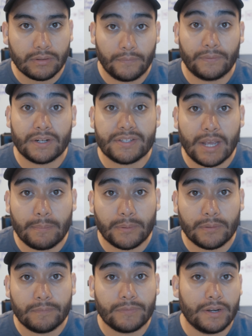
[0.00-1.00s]
For
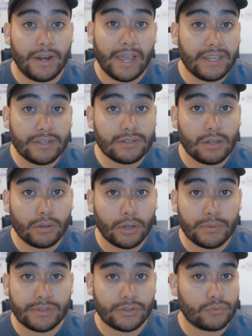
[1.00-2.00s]
example, Nike's
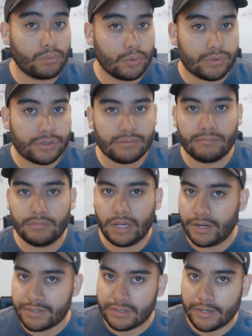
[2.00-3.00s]
logo is a swoosh,
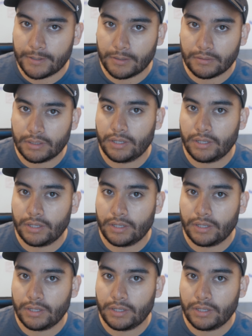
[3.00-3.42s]
not a sneaker.